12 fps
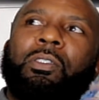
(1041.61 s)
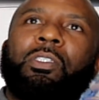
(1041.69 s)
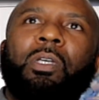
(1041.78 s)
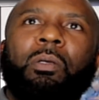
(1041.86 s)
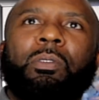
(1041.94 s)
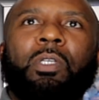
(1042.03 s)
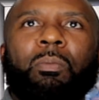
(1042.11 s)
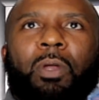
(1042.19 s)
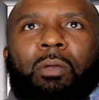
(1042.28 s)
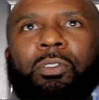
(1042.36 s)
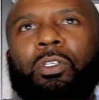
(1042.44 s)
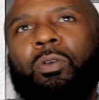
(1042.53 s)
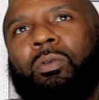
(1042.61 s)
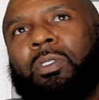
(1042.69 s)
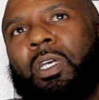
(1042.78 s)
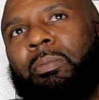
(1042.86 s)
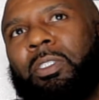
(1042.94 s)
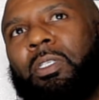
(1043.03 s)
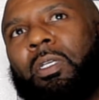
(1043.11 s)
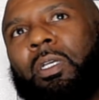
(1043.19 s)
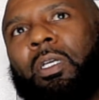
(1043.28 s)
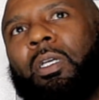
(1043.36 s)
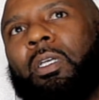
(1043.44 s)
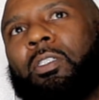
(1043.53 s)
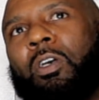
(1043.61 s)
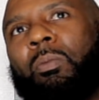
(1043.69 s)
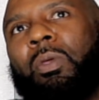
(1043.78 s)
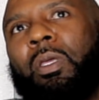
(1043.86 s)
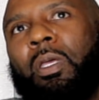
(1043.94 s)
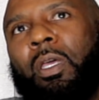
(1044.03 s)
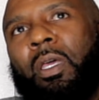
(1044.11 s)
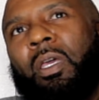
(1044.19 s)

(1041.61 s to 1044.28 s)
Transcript: suburb schools come into the hoods, homie,